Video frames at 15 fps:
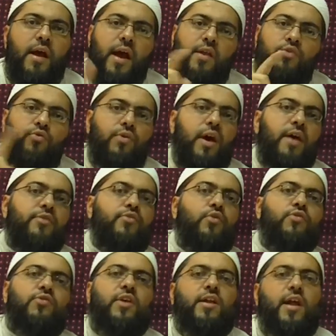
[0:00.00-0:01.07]
and do not
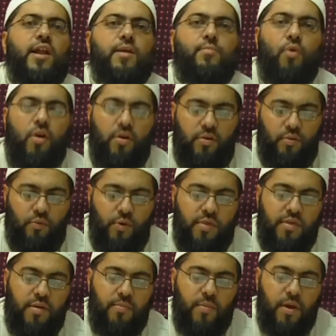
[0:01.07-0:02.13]
associate any partner
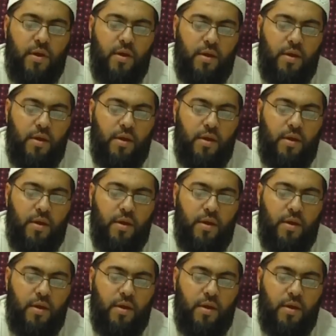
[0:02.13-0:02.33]
with Him.